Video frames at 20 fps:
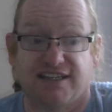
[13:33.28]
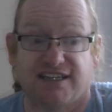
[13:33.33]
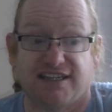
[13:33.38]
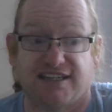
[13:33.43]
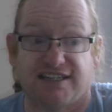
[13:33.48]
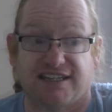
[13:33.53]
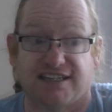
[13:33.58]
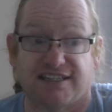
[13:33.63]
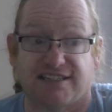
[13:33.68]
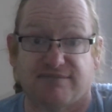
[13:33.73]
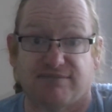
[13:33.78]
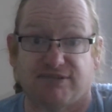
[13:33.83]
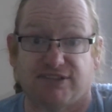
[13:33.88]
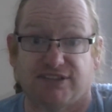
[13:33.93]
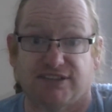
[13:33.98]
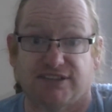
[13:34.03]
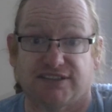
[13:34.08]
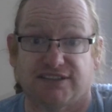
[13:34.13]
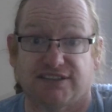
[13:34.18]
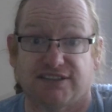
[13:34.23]

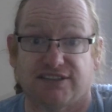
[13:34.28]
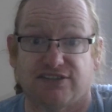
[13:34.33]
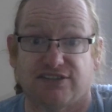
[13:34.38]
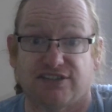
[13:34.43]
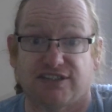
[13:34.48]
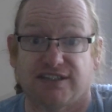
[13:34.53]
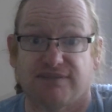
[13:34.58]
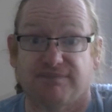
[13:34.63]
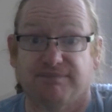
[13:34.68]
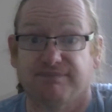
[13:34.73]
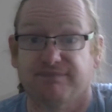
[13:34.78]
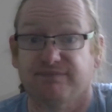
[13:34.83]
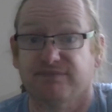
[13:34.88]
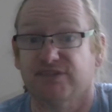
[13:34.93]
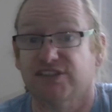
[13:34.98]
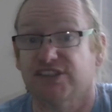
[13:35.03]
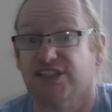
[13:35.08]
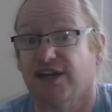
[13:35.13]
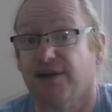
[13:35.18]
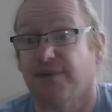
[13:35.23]
decibels usually.
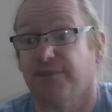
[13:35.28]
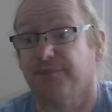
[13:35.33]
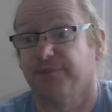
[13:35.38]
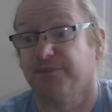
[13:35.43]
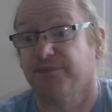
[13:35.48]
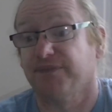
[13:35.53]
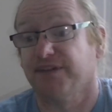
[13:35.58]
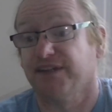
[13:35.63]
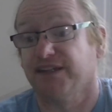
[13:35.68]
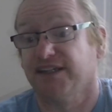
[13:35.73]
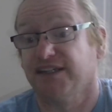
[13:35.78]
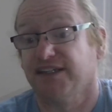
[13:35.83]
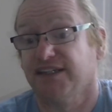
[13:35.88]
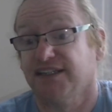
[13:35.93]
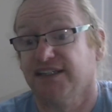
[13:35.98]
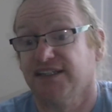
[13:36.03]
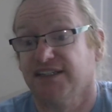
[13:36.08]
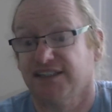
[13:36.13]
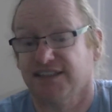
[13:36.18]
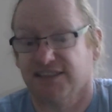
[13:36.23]
So
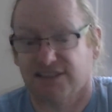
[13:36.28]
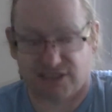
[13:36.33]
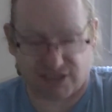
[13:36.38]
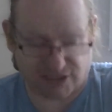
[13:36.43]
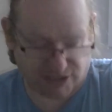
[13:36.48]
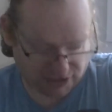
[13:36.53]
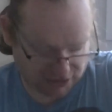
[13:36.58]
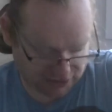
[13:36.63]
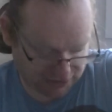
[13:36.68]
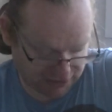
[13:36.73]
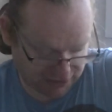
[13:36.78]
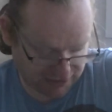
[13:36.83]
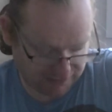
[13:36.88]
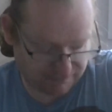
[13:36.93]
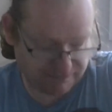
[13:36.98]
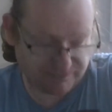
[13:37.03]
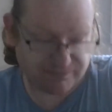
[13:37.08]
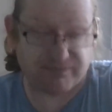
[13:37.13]
just take